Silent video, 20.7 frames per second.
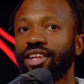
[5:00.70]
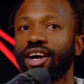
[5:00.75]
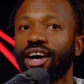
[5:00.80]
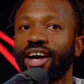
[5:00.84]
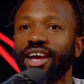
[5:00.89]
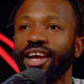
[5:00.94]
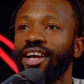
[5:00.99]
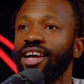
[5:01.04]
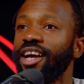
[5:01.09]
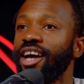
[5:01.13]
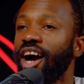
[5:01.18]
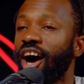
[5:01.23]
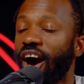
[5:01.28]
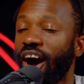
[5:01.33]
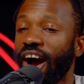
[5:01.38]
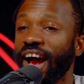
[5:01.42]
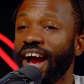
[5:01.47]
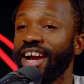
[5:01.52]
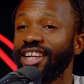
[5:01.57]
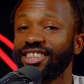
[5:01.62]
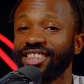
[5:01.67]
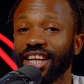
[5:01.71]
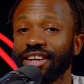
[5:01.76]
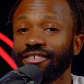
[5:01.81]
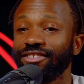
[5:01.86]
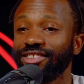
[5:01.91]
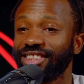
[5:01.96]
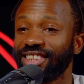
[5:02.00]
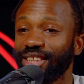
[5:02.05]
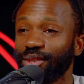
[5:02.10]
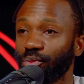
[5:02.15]
Like, I actually
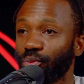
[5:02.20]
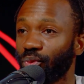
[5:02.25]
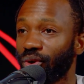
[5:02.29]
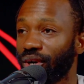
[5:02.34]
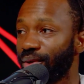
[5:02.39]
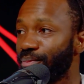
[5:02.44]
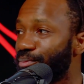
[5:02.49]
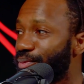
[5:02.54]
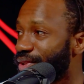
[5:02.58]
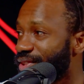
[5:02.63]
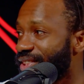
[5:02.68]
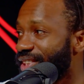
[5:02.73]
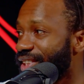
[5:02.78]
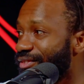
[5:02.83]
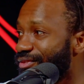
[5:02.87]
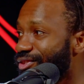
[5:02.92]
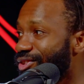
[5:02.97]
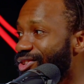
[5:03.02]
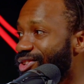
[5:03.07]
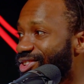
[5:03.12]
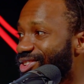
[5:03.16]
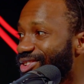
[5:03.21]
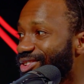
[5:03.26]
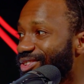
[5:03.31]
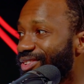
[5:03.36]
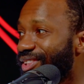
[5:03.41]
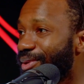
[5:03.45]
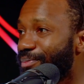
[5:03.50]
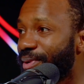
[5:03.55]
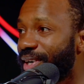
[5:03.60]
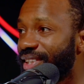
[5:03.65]
haven't seen one positive news
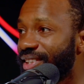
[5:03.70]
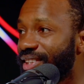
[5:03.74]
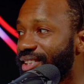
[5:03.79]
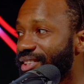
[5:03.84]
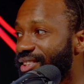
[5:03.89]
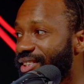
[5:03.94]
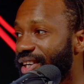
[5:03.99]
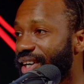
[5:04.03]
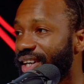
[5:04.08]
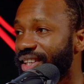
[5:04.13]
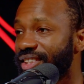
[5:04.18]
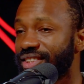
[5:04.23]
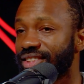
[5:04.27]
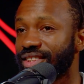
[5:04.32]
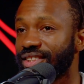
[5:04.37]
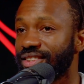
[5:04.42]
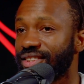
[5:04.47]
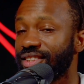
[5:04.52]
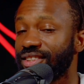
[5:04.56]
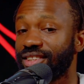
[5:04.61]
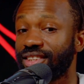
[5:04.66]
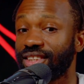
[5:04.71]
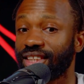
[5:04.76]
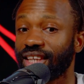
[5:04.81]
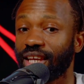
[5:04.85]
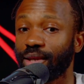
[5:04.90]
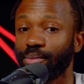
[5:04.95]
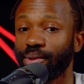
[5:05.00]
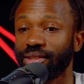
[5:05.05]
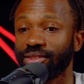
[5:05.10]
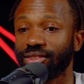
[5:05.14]
story about this guy since he
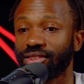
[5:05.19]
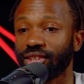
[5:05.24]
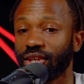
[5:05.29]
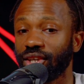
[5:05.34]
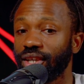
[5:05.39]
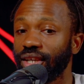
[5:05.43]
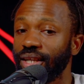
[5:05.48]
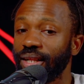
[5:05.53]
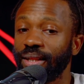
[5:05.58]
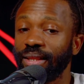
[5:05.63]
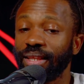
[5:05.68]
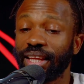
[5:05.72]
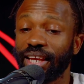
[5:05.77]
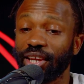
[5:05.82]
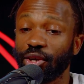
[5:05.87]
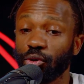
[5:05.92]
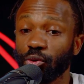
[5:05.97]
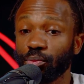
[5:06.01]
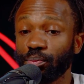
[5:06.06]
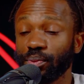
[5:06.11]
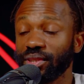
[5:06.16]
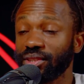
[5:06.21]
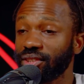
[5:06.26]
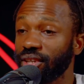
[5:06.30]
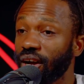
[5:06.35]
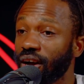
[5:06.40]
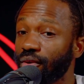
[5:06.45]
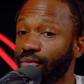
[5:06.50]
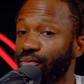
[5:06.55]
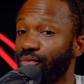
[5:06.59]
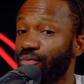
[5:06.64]
came in. So it will be
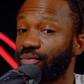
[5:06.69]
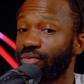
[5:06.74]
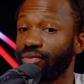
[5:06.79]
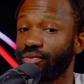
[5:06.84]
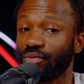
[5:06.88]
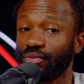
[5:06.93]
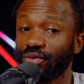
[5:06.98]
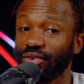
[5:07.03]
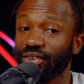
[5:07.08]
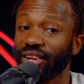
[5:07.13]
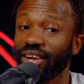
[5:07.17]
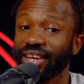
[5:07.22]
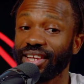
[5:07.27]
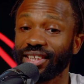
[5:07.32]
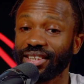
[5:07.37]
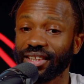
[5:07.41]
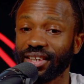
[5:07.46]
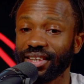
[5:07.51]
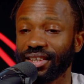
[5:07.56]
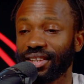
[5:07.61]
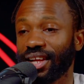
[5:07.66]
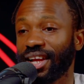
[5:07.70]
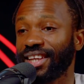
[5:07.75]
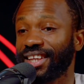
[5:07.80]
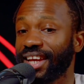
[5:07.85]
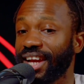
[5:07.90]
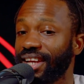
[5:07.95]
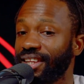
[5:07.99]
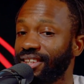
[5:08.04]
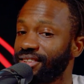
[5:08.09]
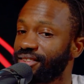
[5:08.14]
tough for, like,
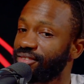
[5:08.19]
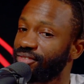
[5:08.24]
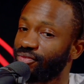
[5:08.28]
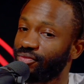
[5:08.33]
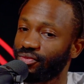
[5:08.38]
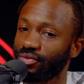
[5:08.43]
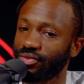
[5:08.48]
again,